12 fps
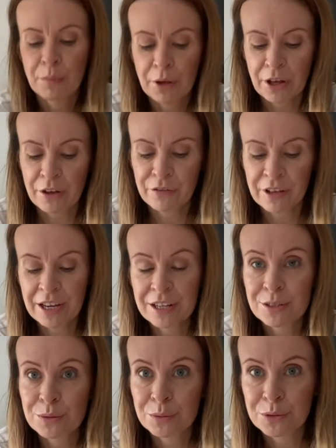perfect
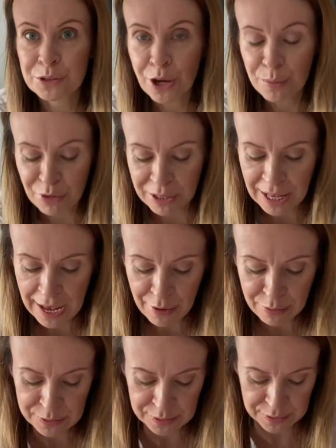all the time around the
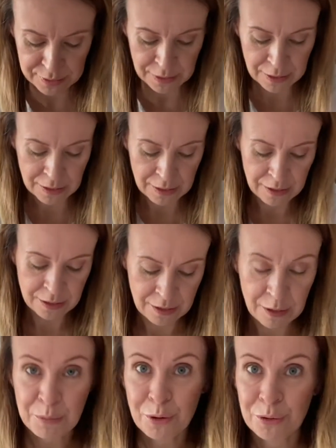house,
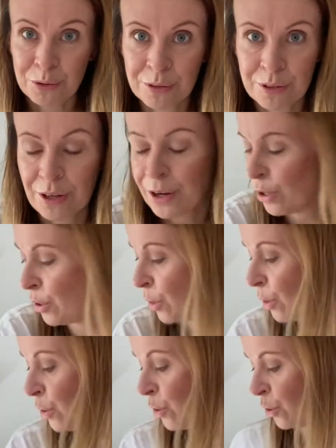I'm not on
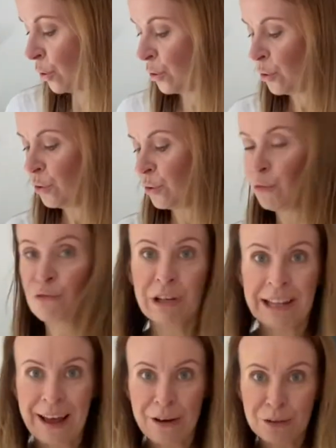Real
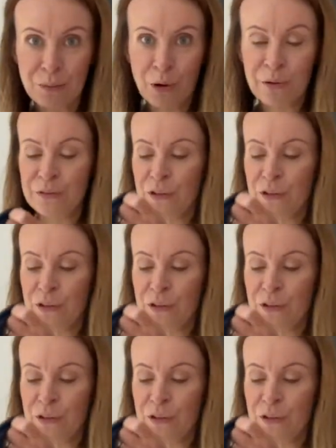Housewives of